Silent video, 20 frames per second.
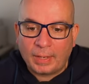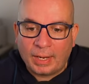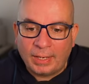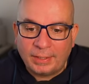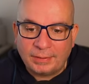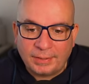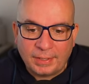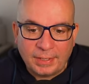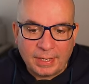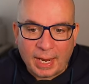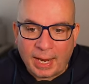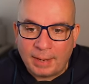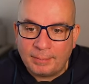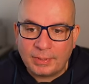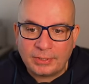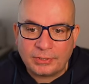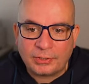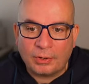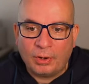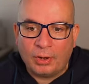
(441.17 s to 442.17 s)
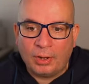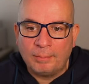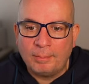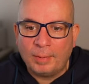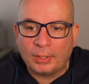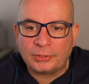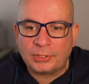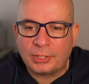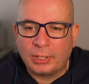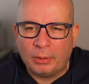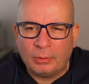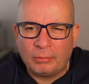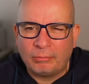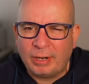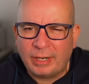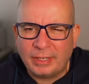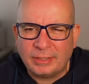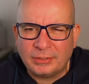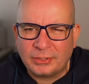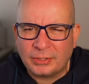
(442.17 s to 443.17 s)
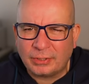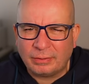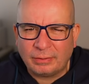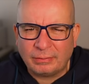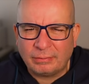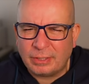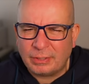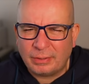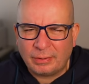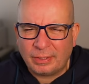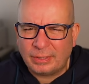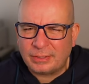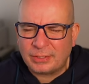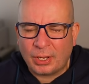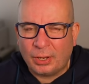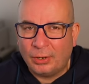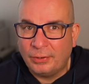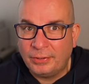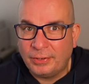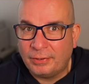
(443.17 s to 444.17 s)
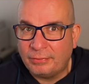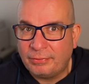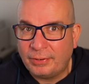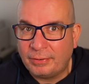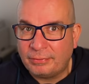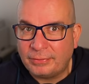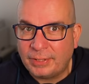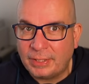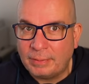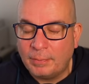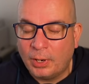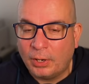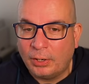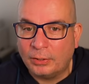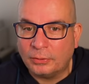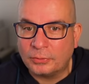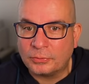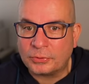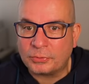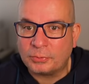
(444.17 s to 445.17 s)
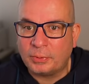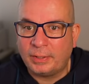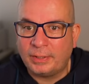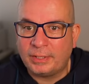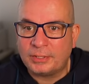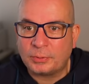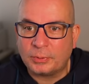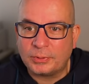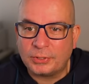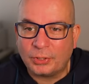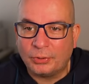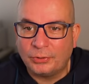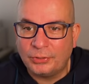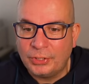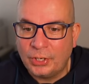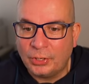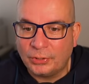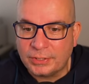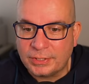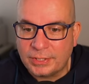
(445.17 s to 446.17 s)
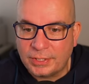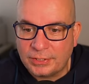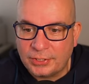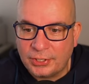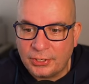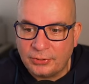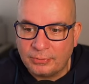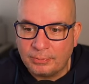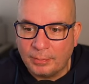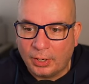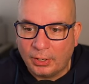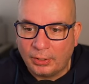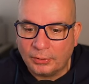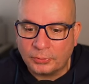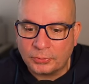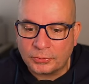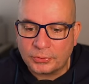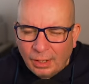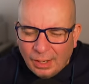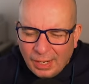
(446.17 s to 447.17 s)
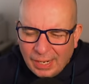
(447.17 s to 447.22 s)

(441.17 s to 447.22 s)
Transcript: And the Ami's got a much lower range. I think it's under 50 miles, where this one's got 92 miles.